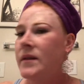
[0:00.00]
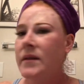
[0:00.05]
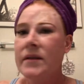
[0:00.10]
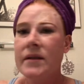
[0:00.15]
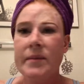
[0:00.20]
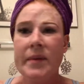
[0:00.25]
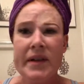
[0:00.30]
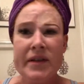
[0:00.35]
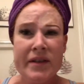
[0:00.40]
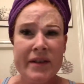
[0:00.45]

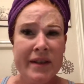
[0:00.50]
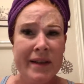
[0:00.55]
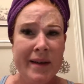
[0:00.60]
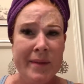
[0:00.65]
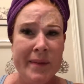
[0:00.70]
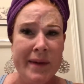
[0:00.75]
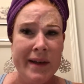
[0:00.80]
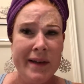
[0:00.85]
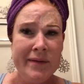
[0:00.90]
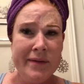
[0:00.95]
Especially
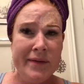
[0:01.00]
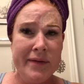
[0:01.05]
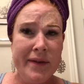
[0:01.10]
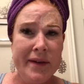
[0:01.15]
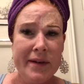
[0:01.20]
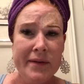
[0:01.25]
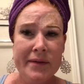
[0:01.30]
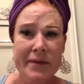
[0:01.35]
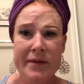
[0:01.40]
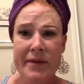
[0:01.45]
not me, I'm
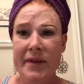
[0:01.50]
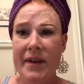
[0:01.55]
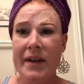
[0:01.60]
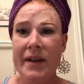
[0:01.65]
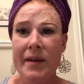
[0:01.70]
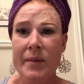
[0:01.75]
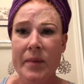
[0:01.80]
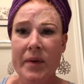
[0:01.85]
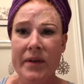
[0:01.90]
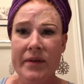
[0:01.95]
far from
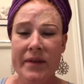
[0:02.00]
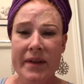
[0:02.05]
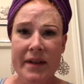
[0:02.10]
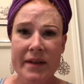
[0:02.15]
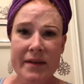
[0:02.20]
fucking perfect.